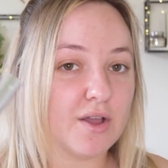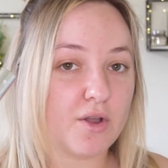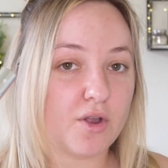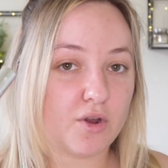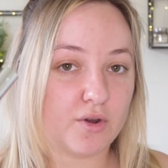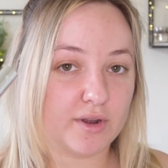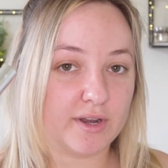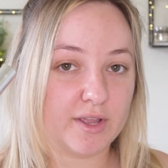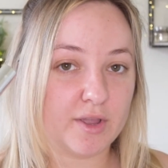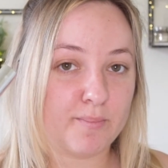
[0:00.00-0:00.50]

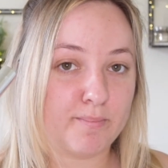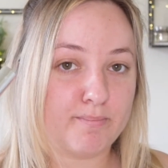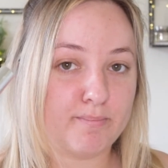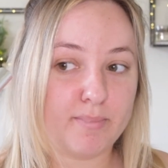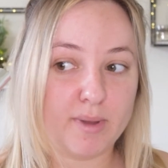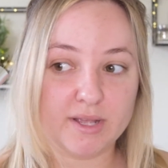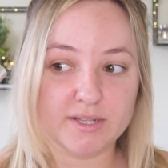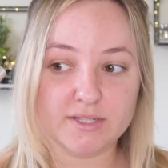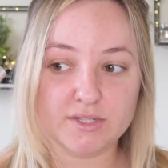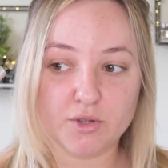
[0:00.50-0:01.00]
already
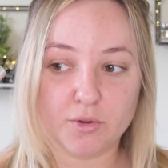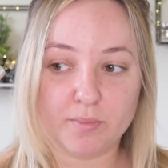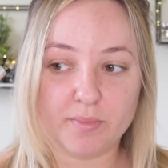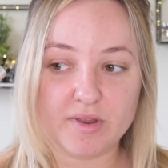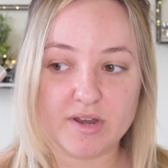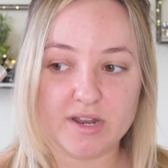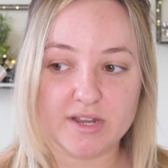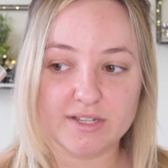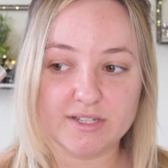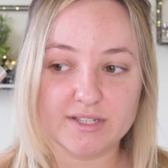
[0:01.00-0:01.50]
bust
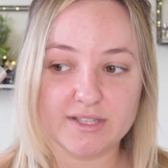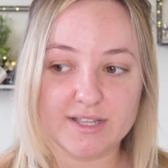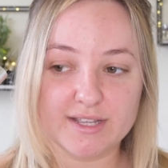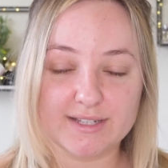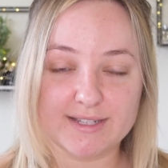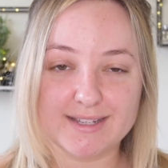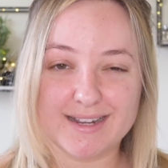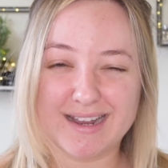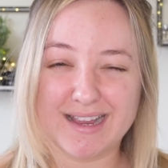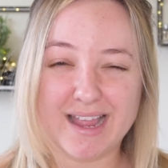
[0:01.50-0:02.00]
open into
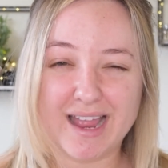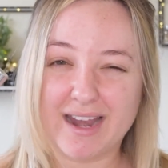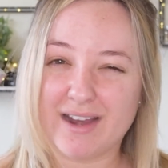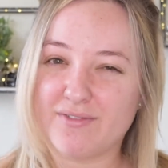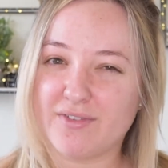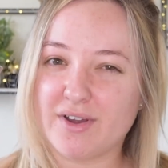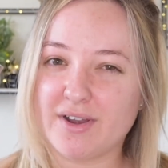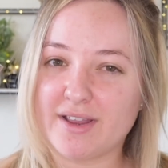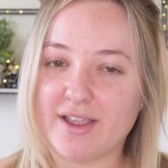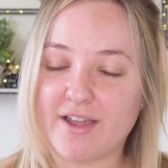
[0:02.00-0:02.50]
this, and I kind of
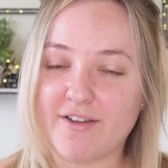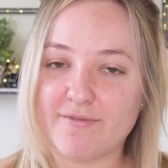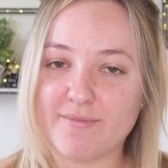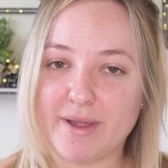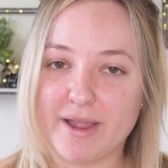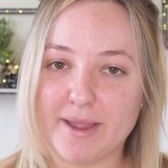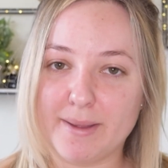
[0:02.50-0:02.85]
already have my